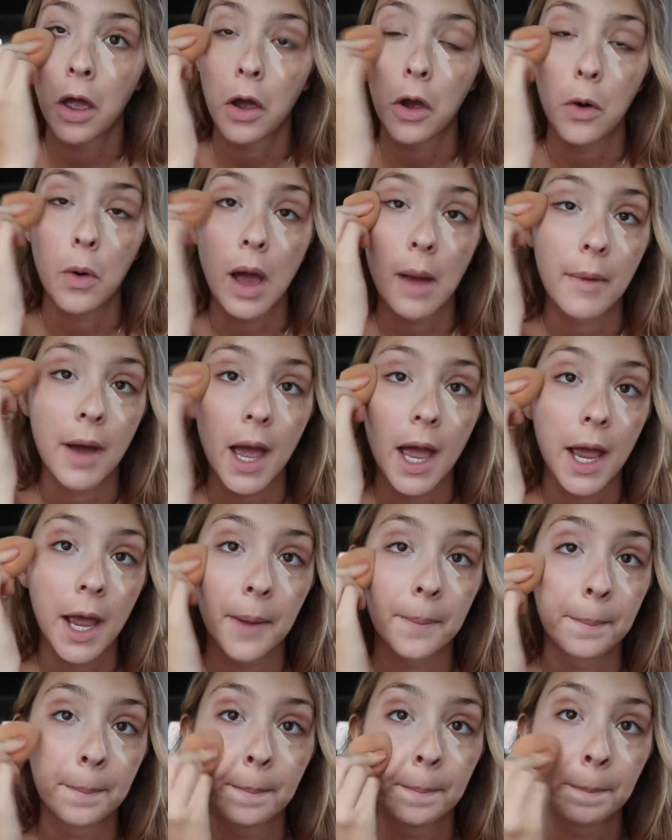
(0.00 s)
who am
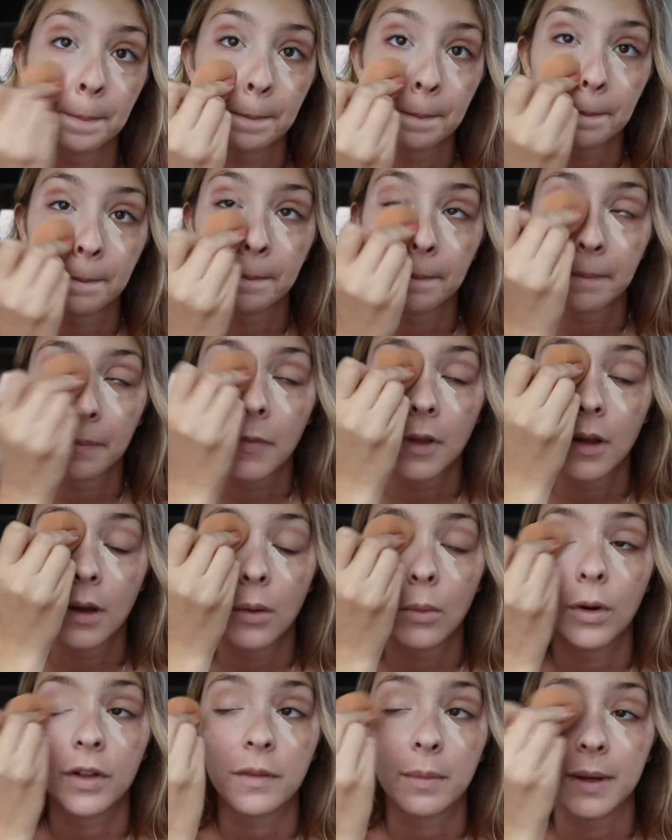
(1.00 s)
I?
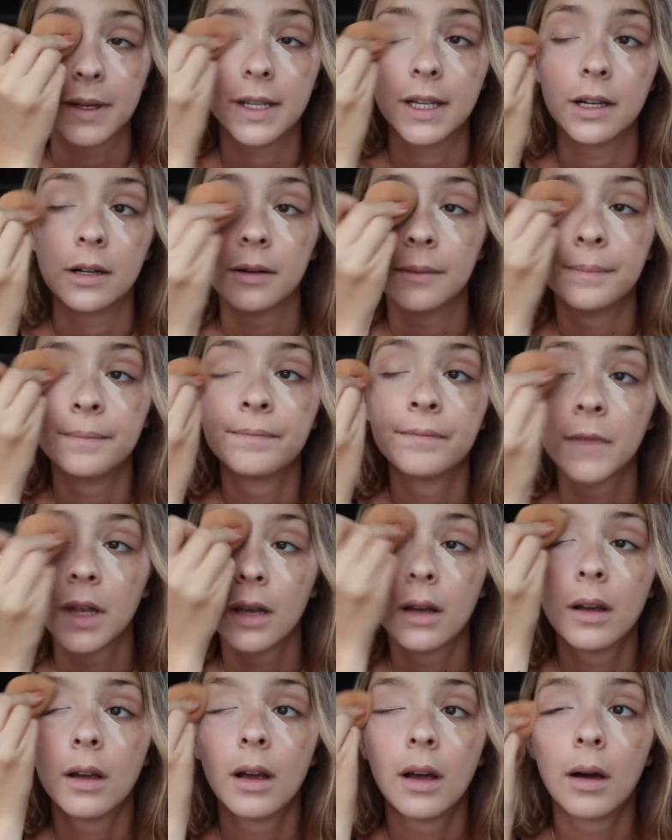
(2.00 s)
What's my deal?
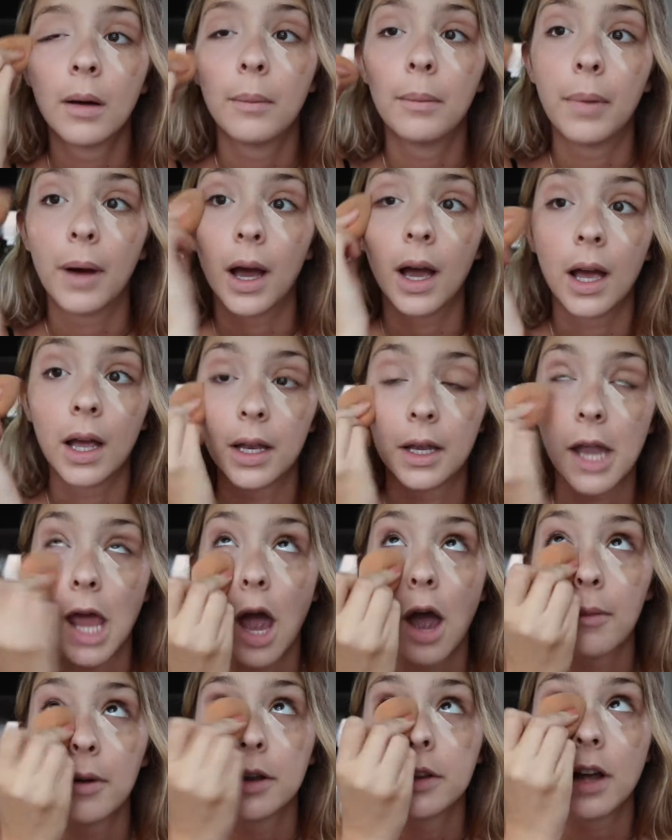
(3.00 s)
But
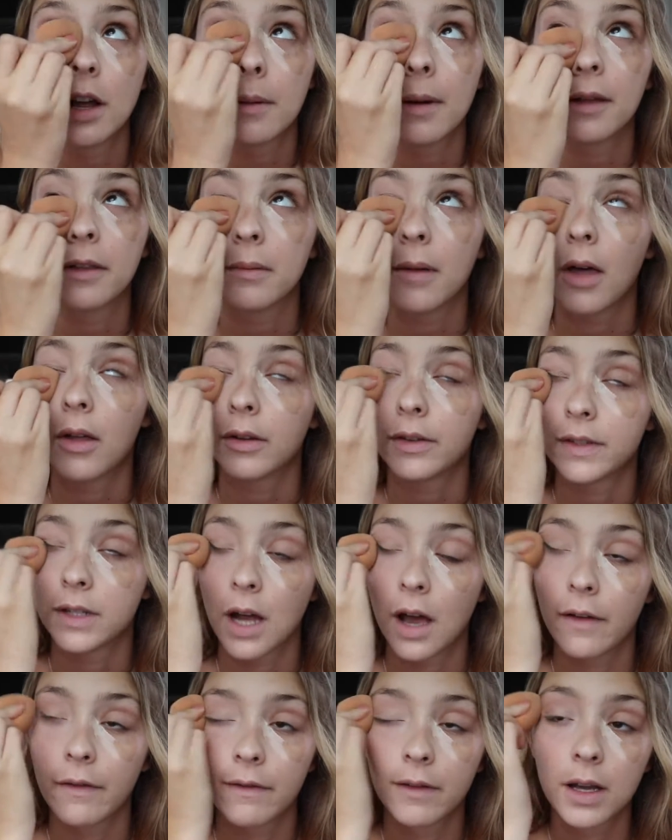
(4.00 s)
now I'm gonna talk about some other
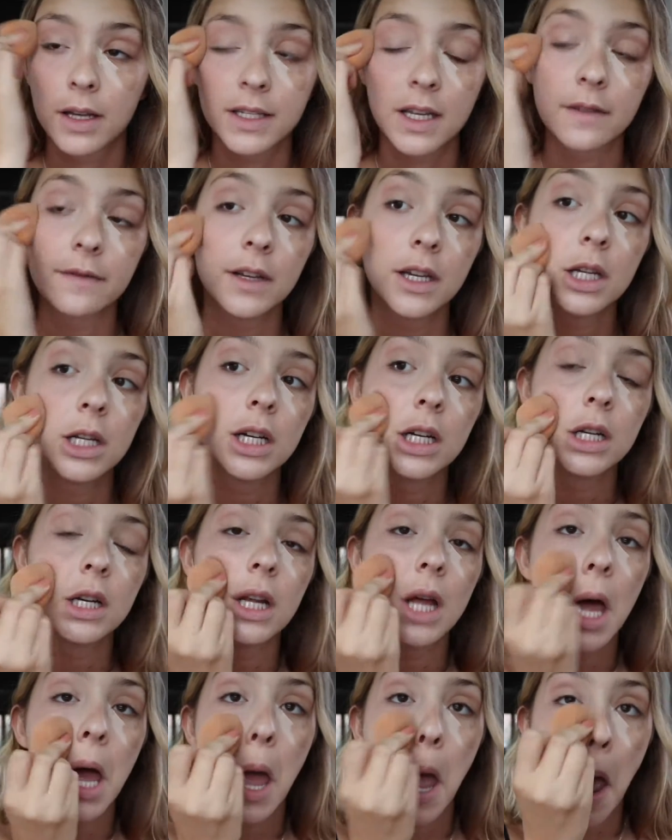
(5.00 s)
stuff because I figured